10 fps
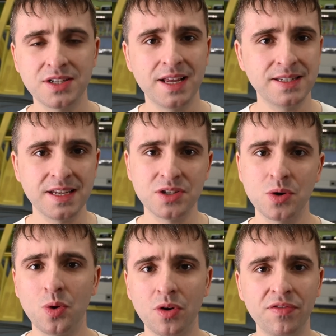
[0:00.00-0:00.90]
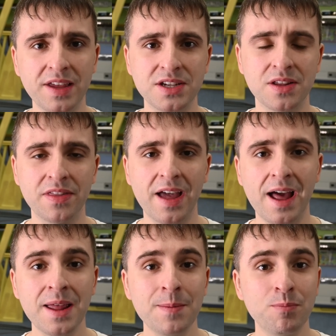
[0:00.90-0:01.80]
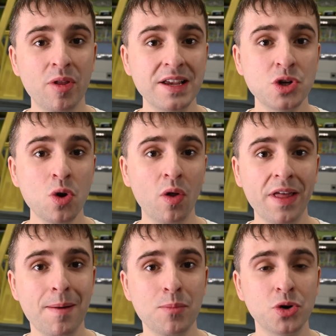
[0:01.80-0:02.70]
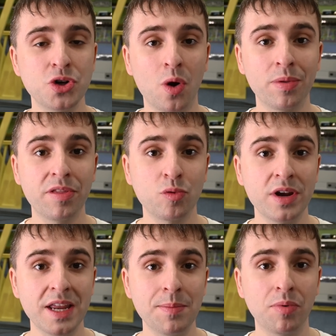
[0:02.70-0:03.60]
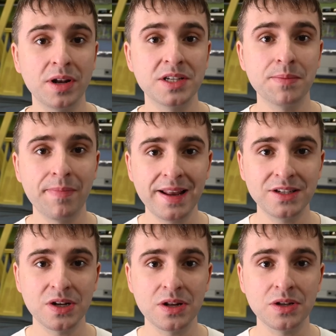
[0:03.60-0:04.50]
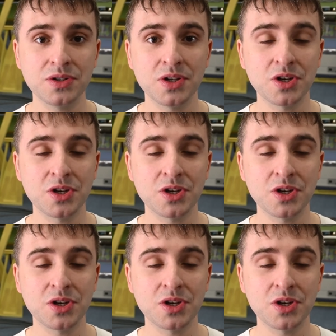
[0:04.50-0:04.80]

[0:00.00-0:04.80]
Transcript: settings and all of this and that, but there's not that much on three D printer maintenance.